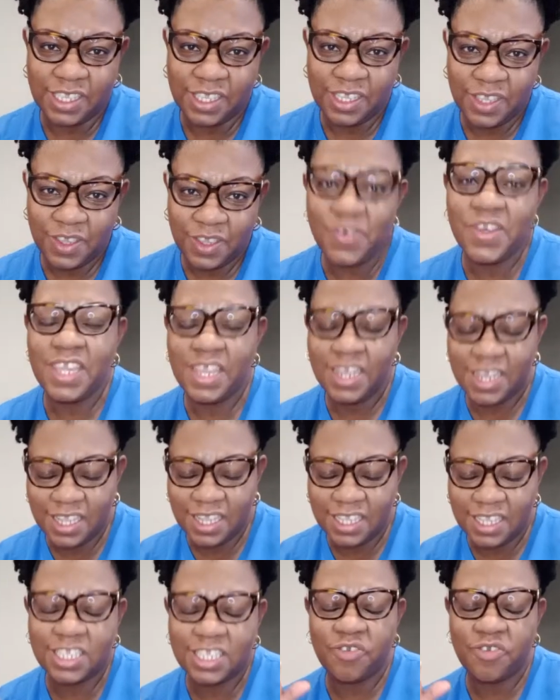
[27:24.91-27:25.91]
You need
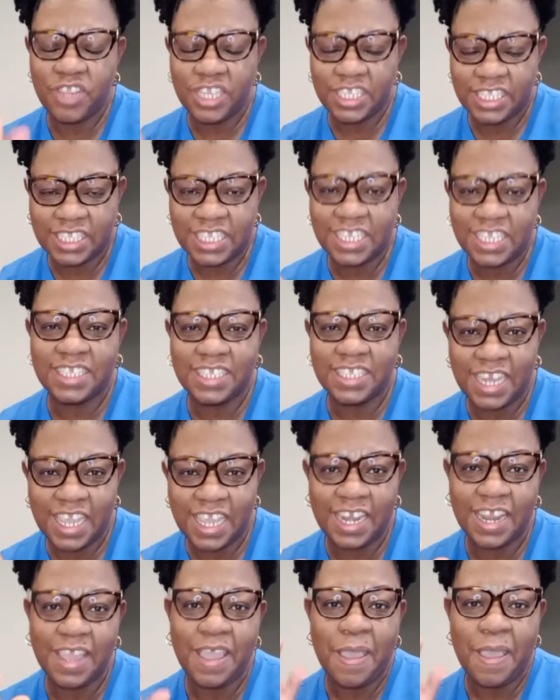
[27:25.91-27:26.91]
this green
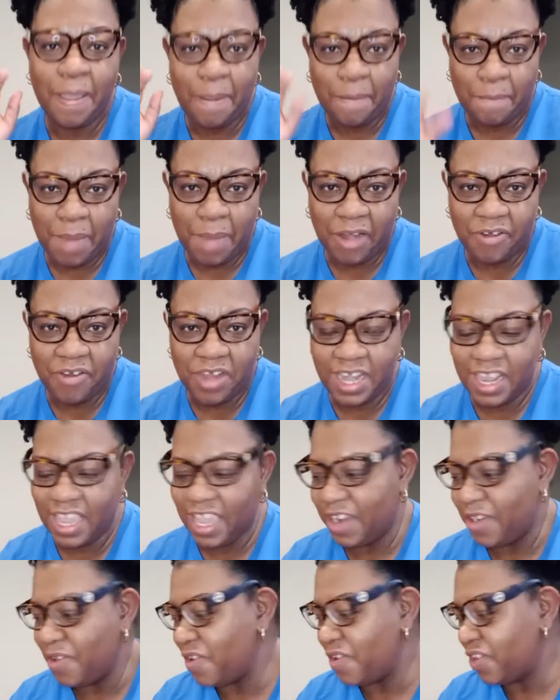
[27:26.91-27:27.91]
seasoning
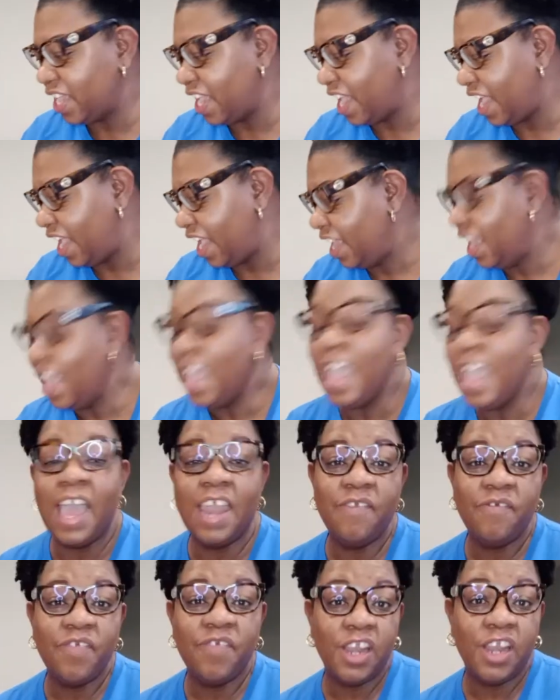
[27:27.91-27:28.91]
marinade, okay? And
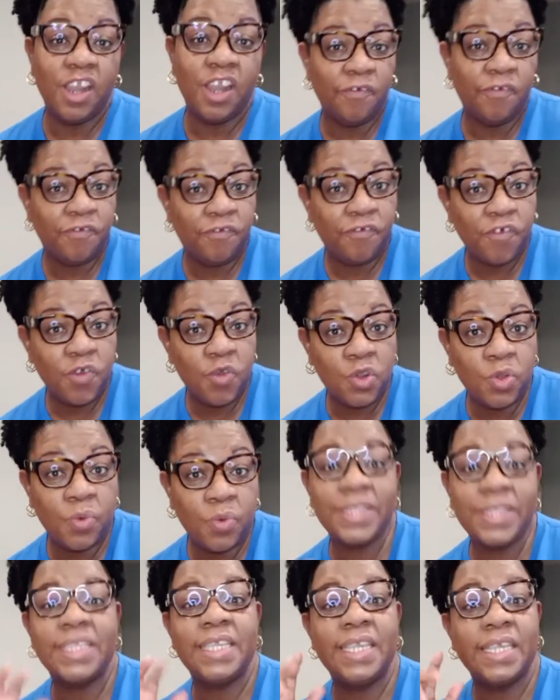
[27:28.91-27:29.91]
if you love food
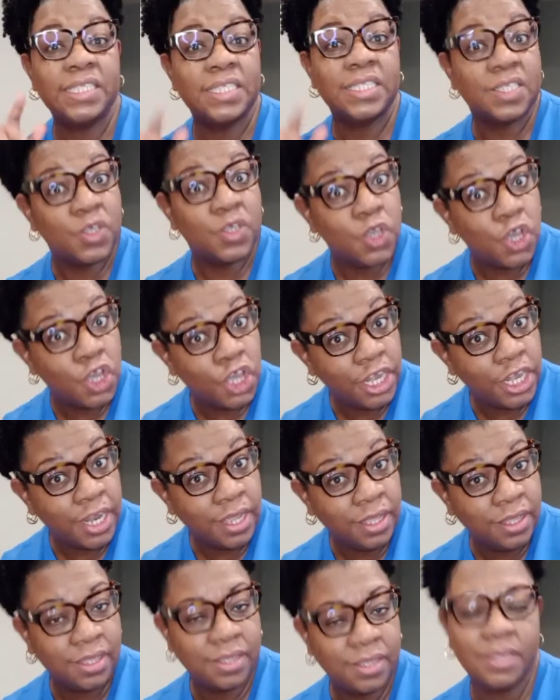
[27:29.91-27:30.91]
that tastes good,
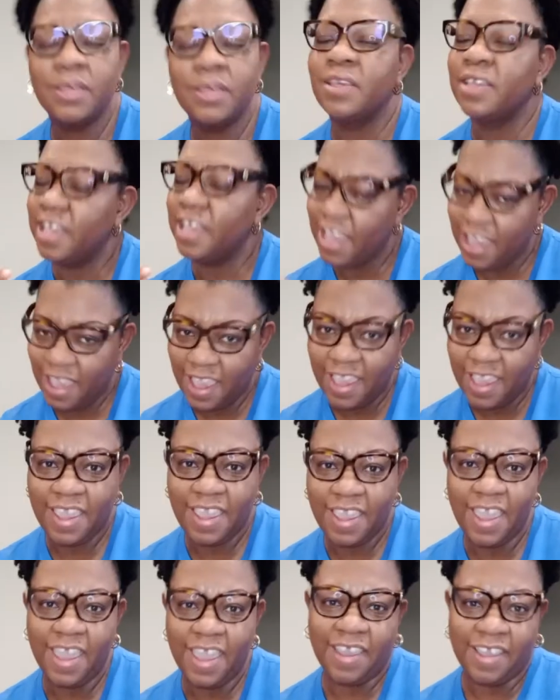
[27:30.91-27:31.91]

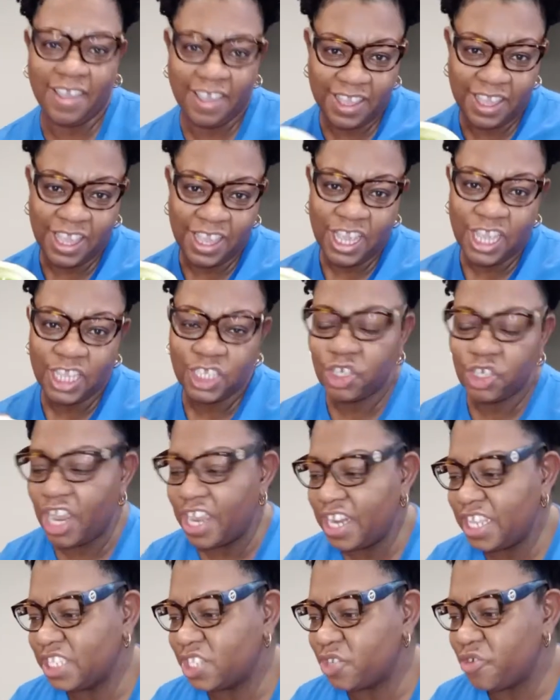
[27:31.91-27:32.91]
yeah, try
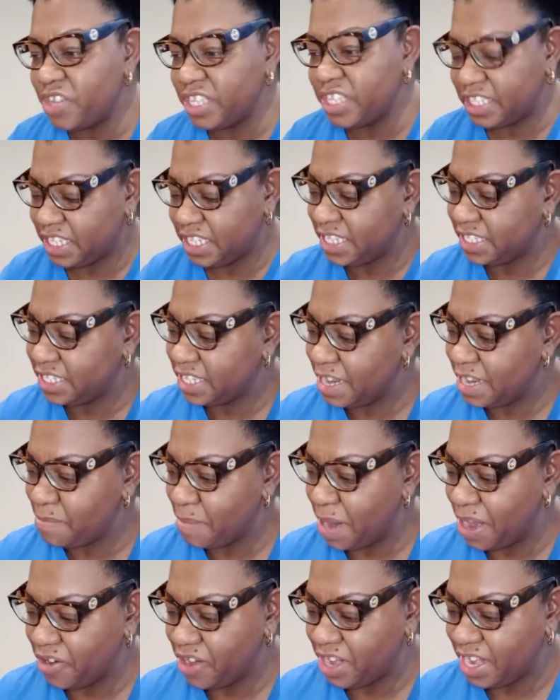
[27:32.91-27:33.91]
this green seasoning
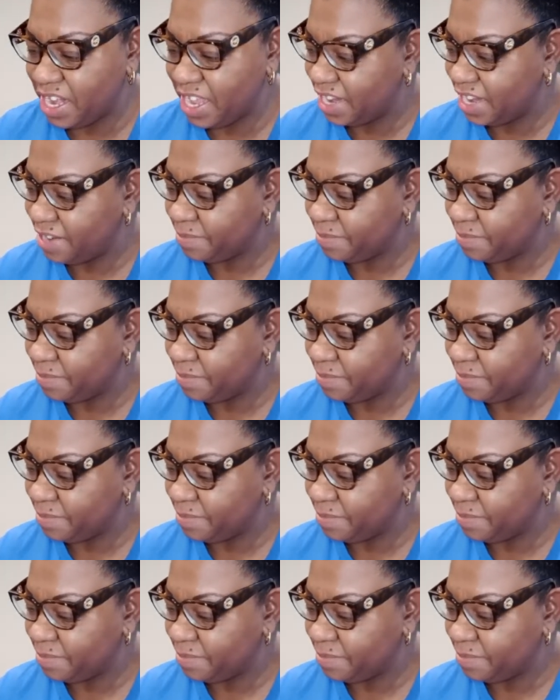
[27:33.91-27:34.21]
marinade.